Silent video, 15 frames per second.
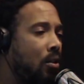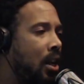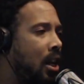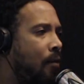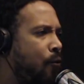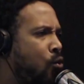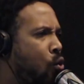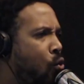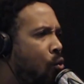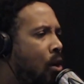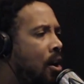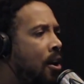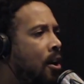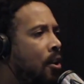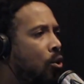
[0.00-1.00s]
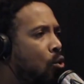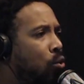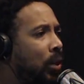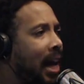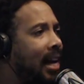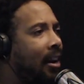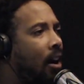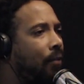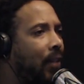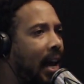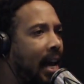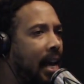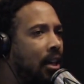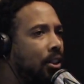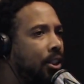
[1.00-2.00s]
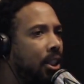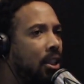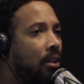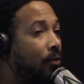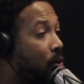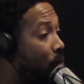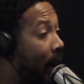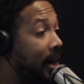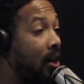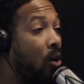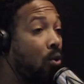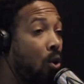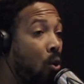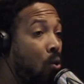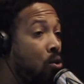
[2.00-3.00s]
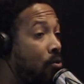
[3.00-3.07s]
And if you let off that energy of you ain't no coon,